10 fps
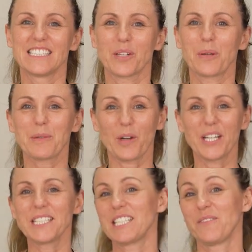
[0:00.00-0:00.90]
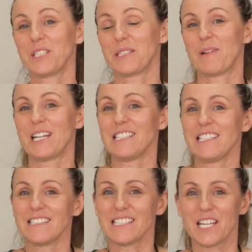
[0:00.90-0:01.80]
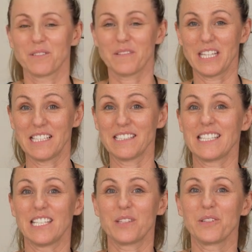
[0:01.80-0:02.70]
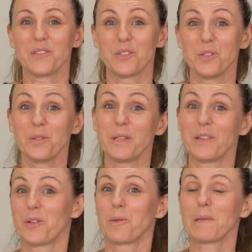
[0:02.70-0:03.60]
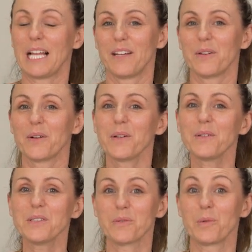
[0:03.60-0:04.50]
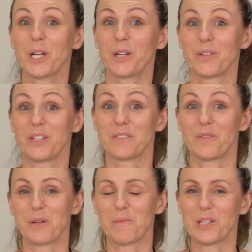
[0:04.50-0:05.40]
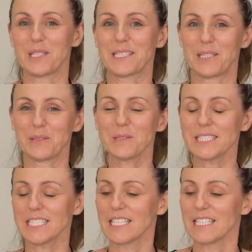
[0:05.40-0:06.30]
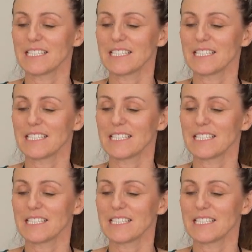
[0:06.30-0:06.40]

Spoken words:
So I'm going to give you some ideas now of things that you can do with your Play-Doh to work on those fine motor skills.